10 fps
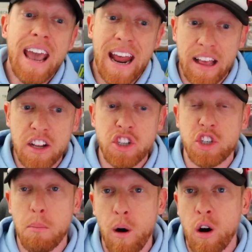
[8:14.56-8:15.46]
And against
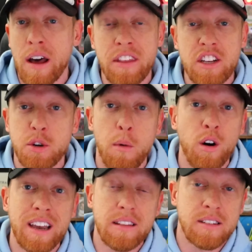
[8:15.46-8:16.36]
Jamal, I think Jamal
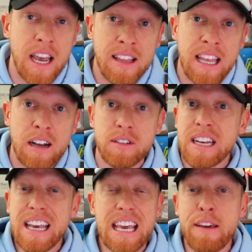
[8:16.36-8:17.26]
can get the takedowns,
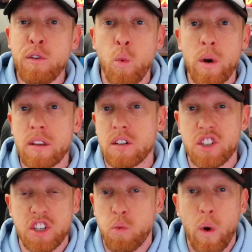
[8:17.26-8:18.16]
even
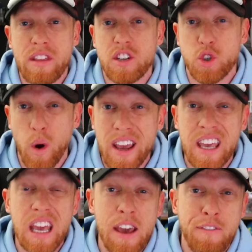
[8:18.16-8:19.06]
just win the
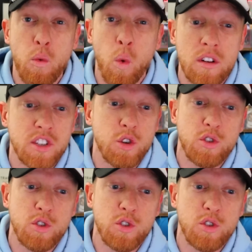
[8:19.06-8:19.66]
striking if he wants to.